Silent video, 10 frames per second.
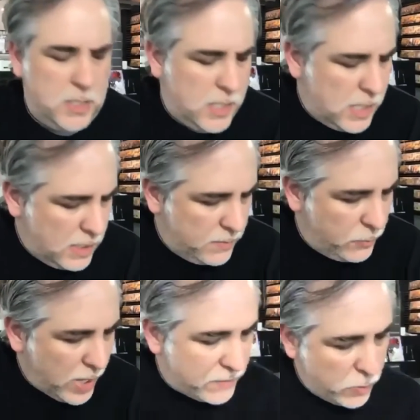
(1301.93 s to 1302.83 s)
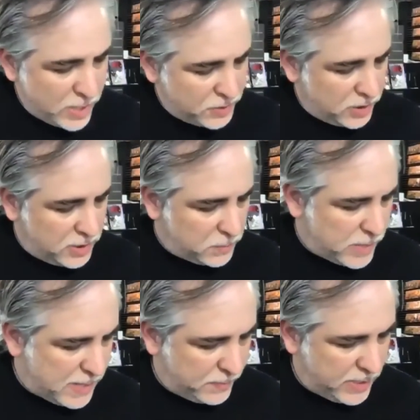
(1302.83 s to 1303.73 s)
We have a question has
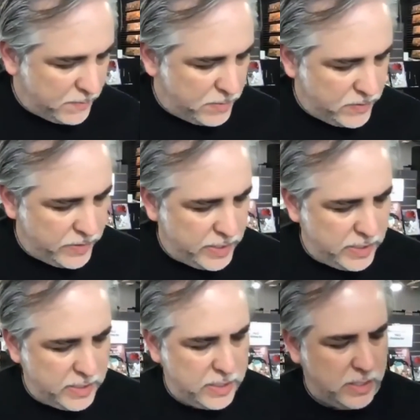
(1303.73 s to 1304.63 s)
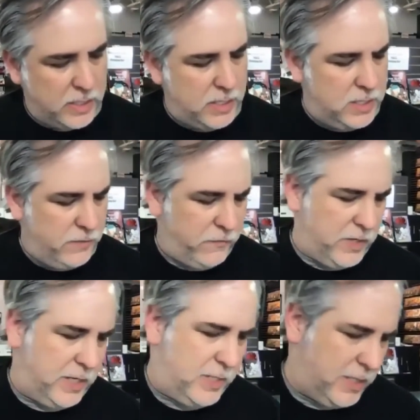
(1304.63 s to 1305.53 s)
popped up in the
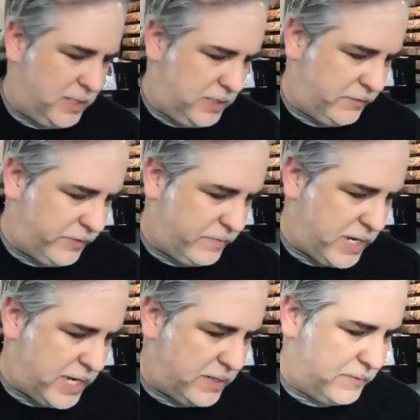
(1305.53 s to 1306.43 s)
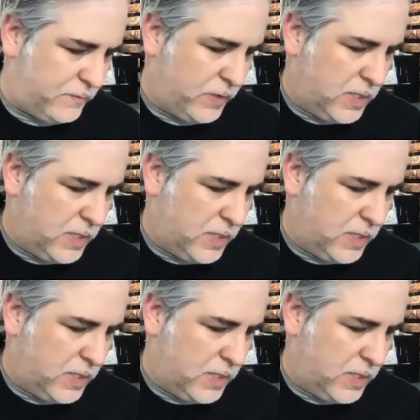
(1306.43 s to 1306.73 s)
feed. It is from Adam.